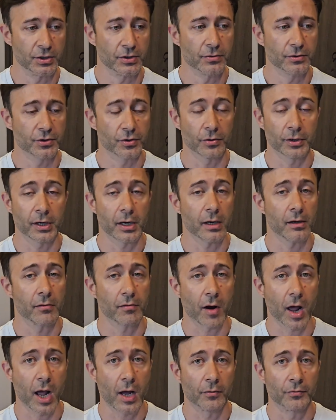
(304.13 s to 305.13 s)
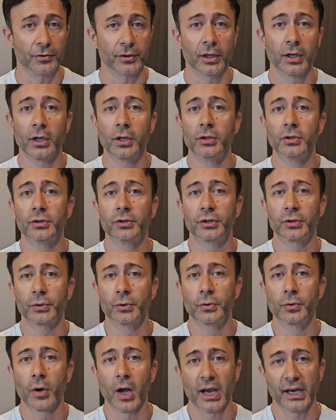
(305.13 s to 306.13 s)
usually around
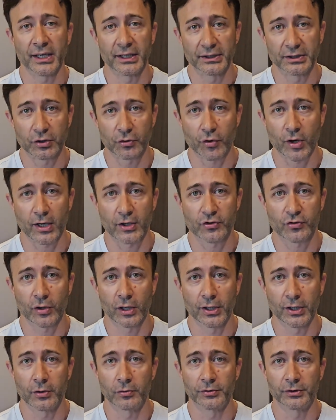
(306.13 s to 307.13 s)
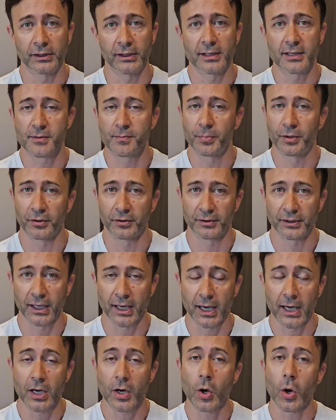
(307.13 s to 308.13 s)
2 international units per
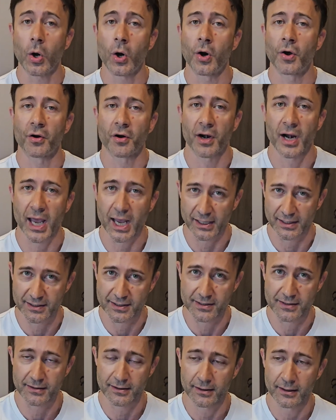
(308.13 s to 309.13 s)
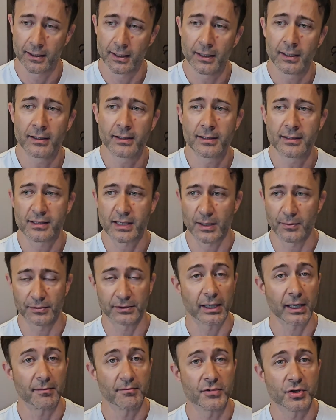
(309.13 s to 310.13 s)
day or less.
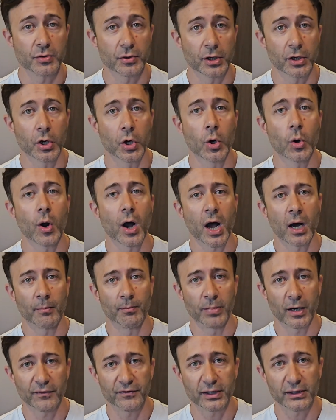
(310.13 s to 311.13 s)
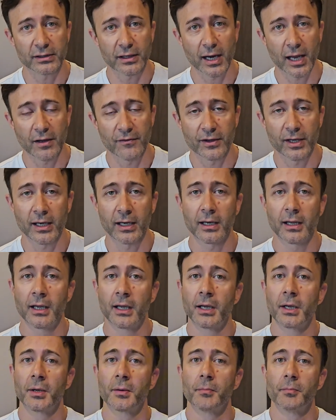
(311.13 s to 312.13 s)
Sometimes you can go above that level,
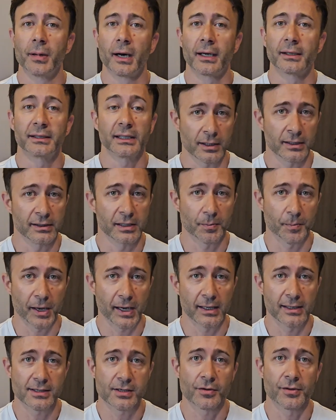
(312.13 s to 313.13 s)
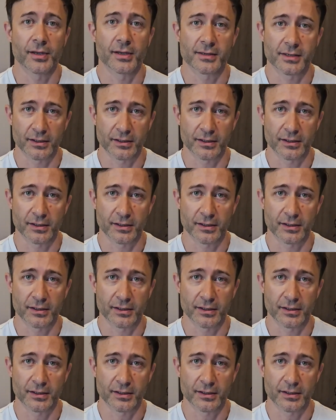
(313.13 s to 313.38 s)
but it depends on the